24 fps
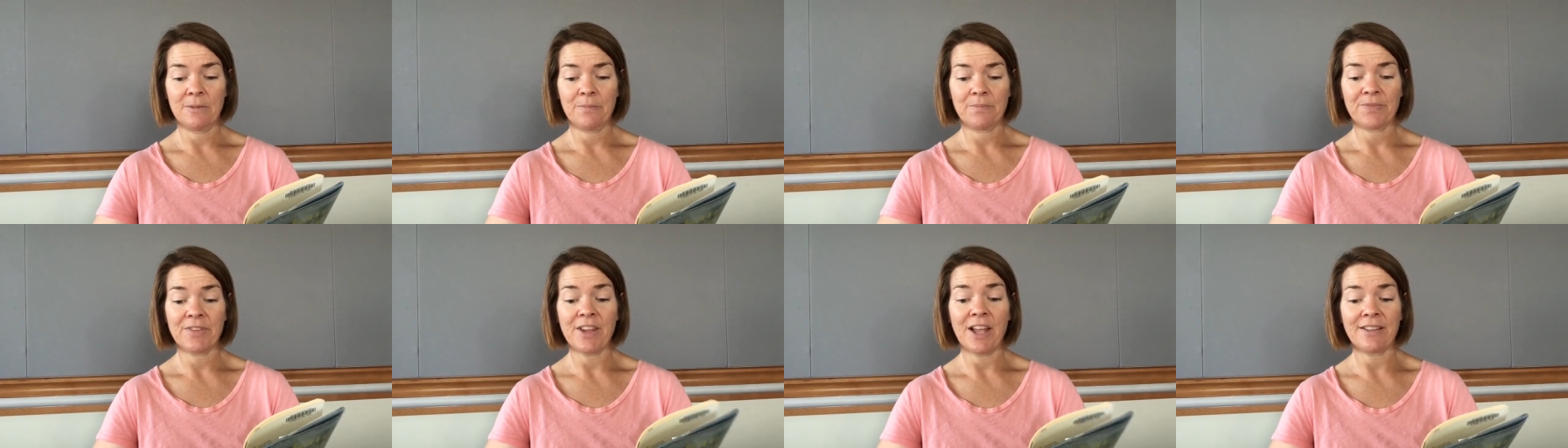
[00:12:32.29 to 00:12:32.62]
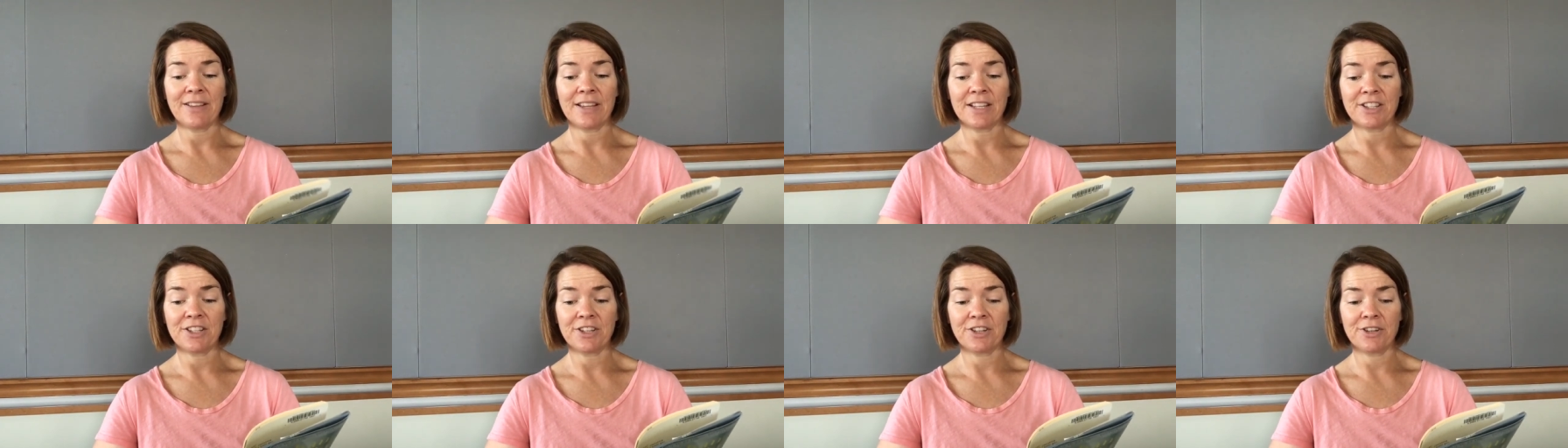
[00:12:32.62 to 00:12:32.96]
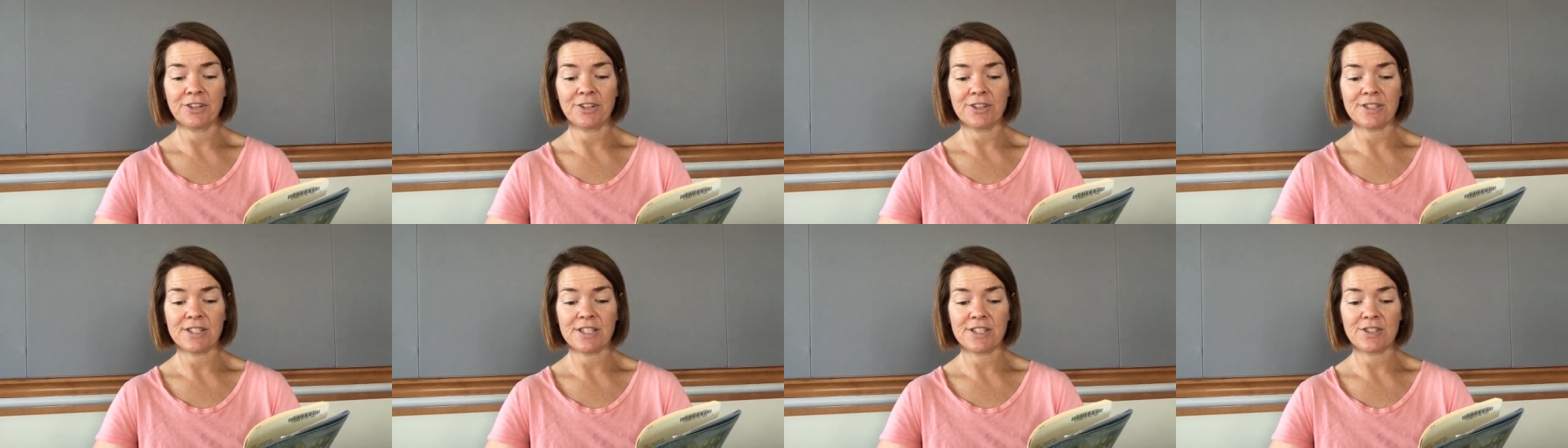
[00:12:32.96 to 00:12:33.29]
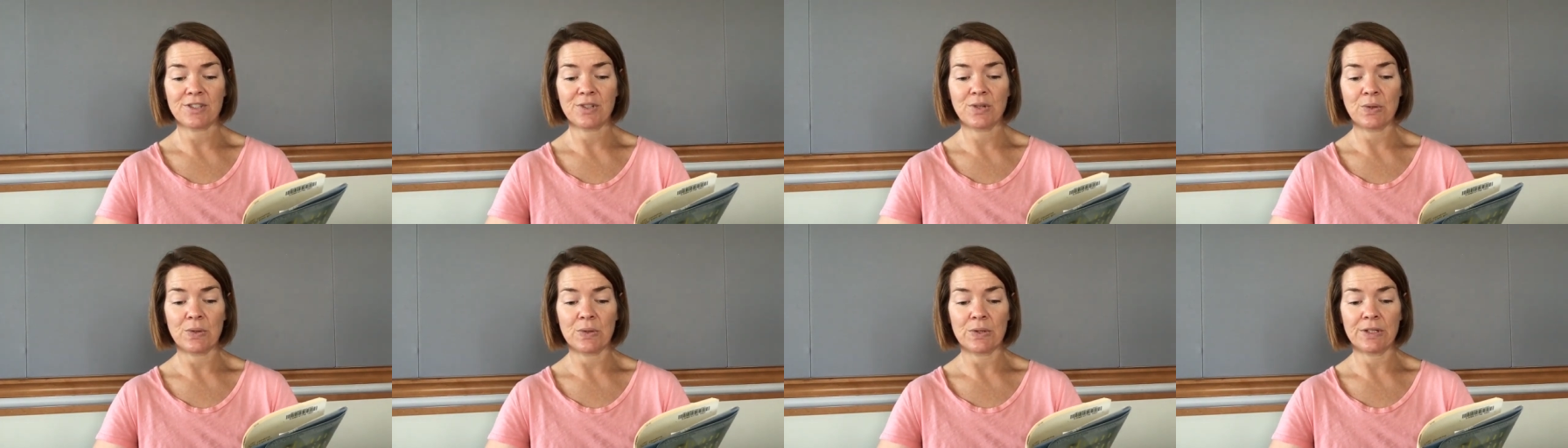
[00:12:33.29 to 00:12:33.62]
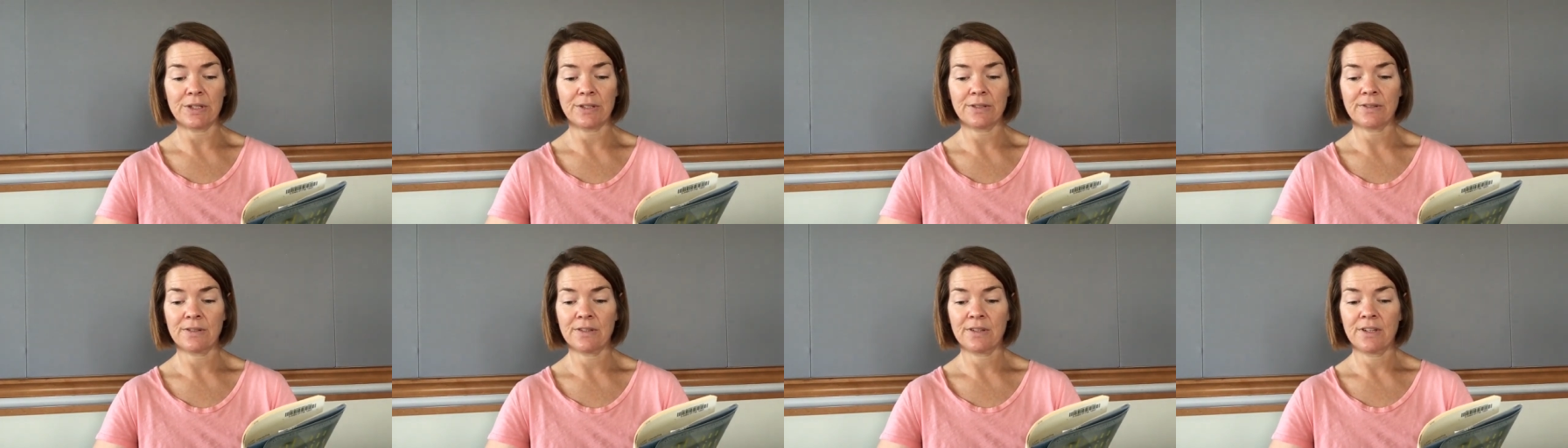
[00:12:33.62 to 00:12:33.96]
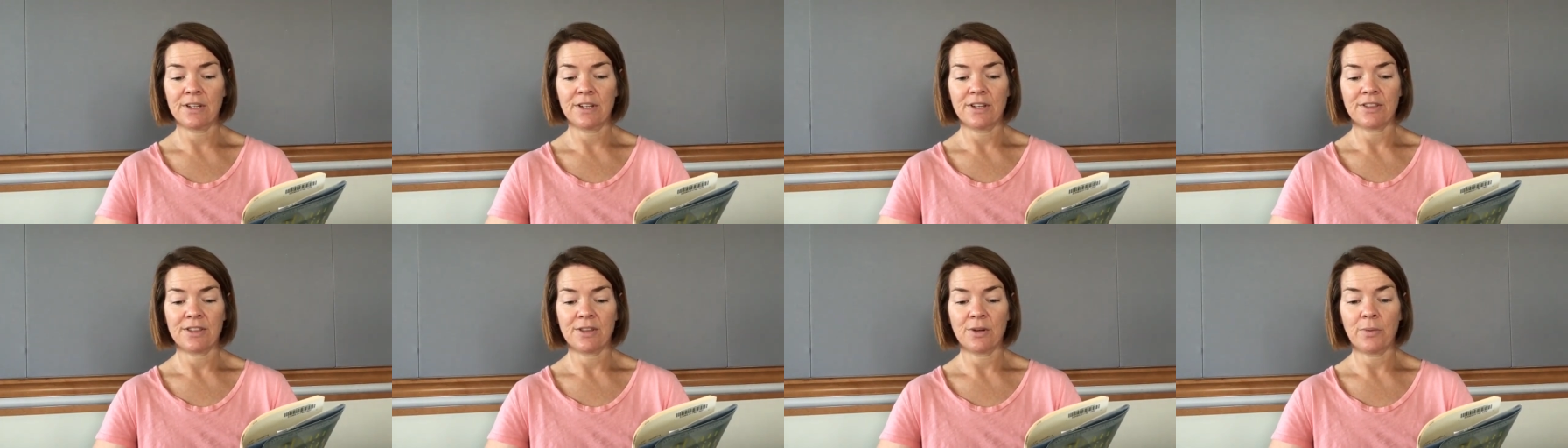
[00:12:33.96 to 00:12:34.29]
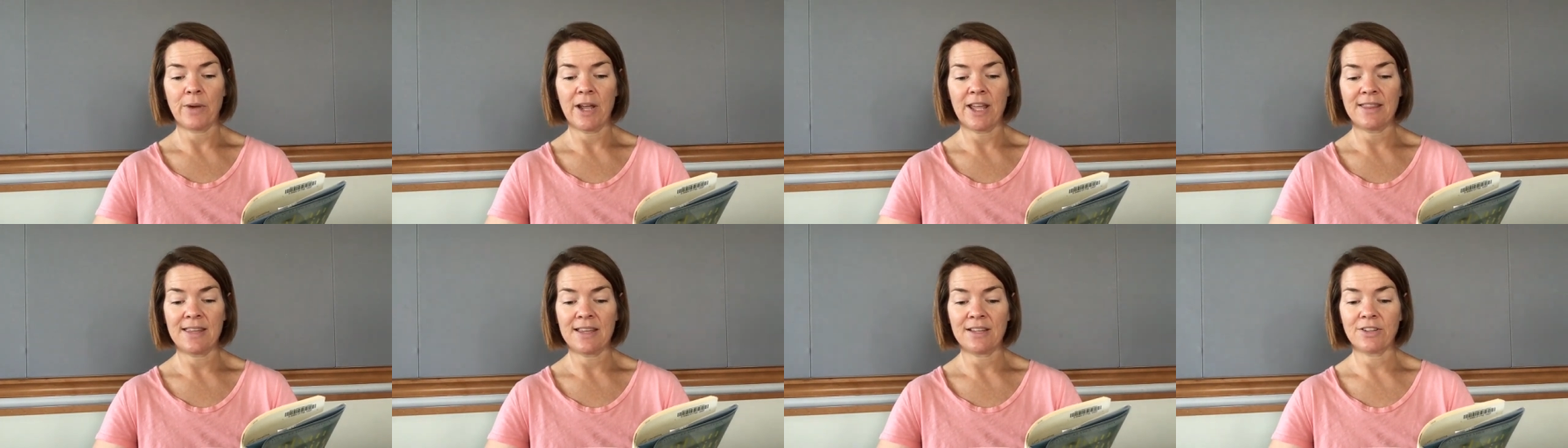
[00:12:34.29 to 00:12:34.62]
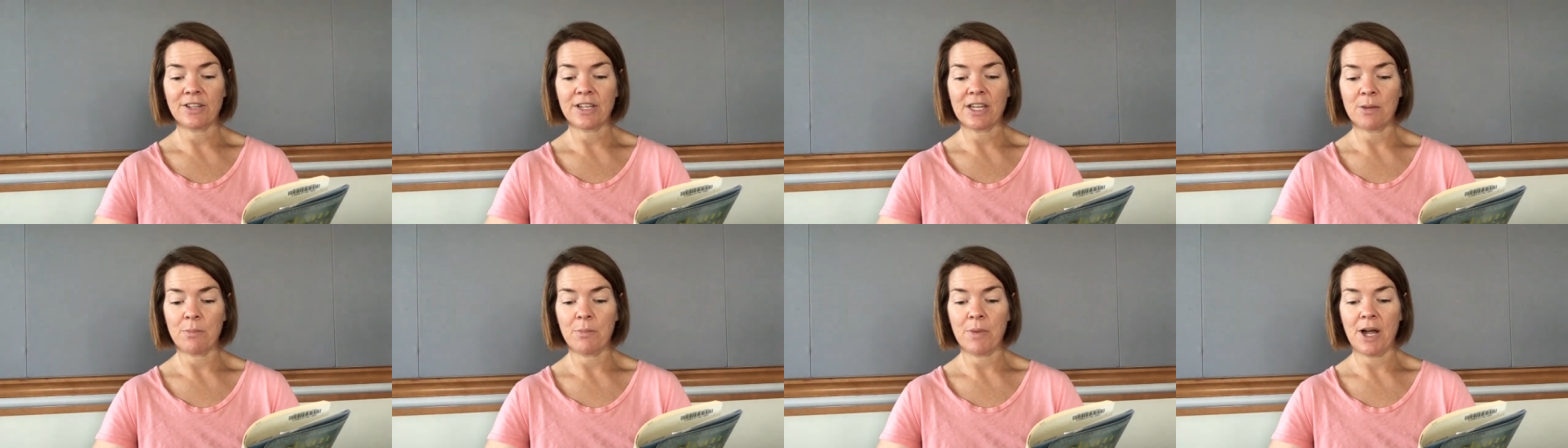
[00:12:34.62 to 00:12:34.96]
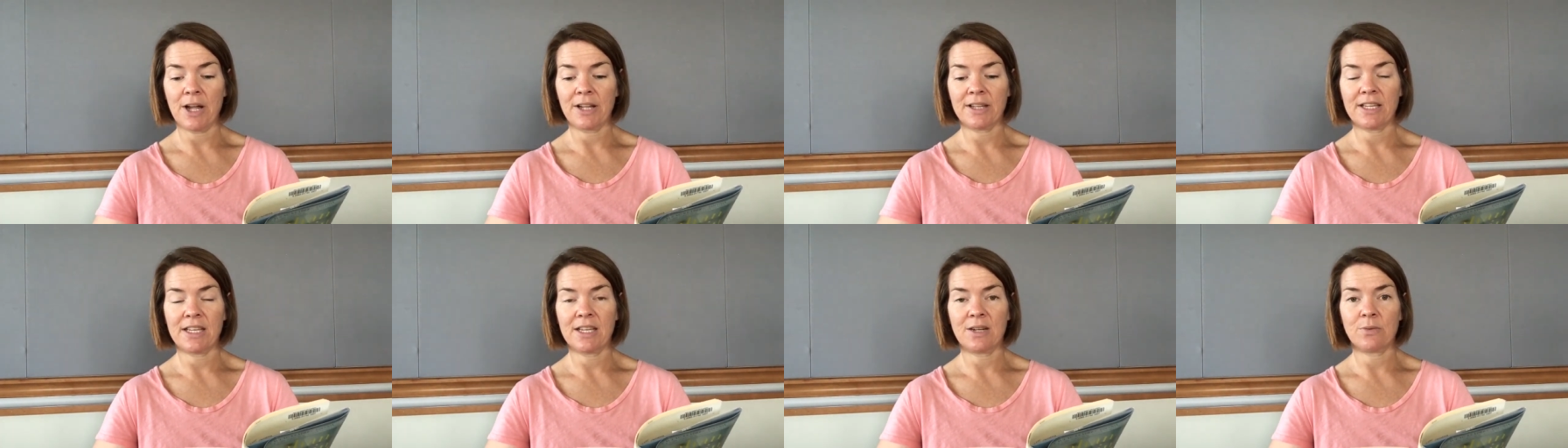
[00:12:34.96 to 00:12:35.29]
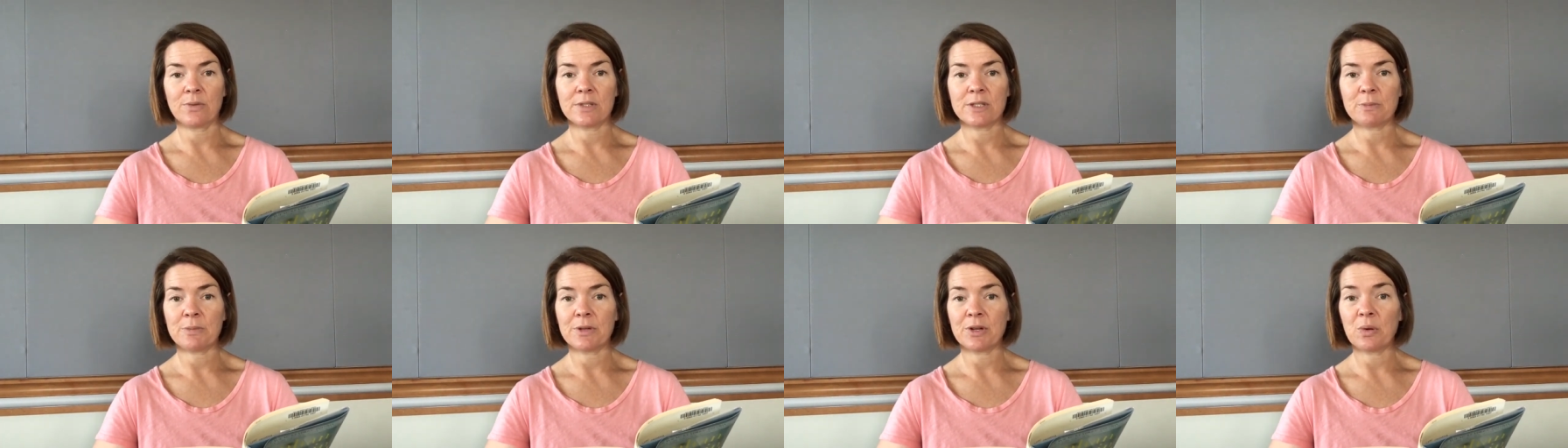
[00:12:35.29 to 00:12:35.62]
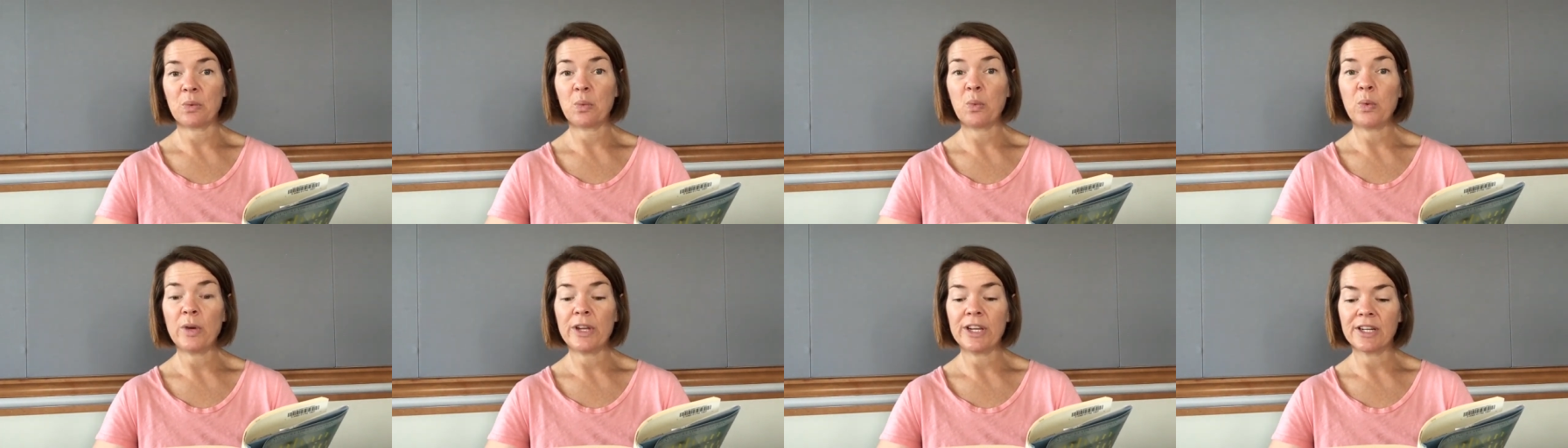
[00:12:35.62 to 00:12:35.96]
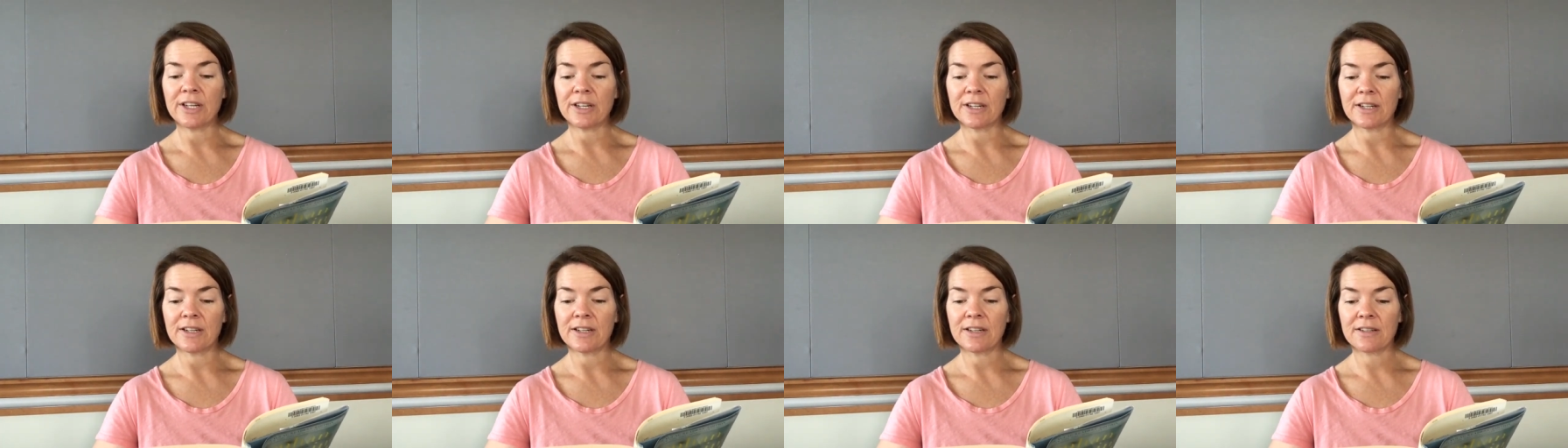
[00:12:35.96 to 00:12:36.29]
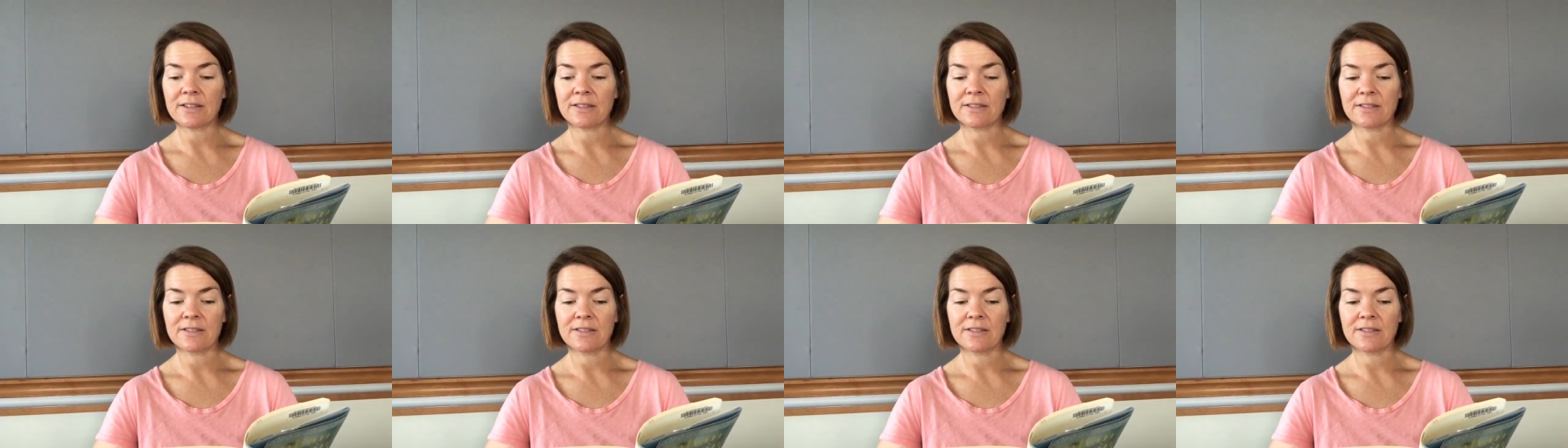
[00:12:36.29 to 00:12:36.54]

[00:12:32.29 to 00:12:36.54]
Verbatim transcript: Not like the girls at school, the way they look at Molly and whisper, weird.